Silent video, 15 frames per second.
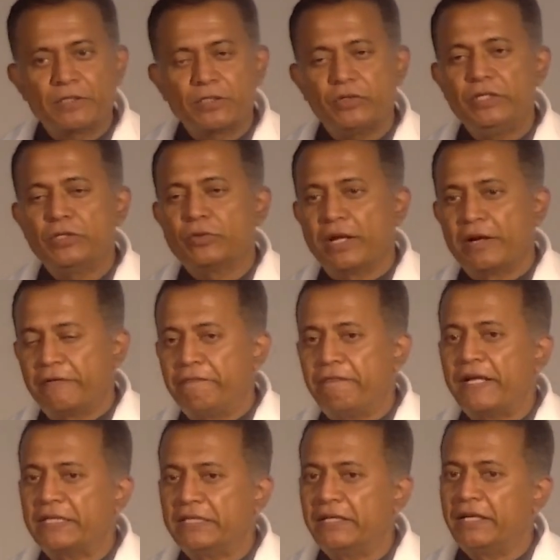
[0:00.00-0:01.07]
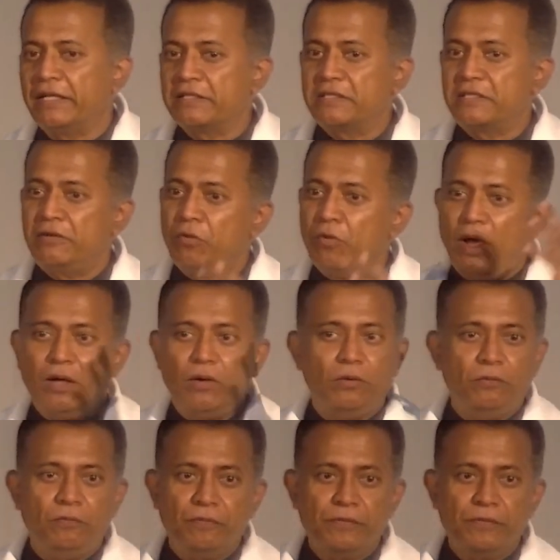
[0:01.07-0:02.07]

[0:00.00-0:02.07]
So he could have reflected and see, wow,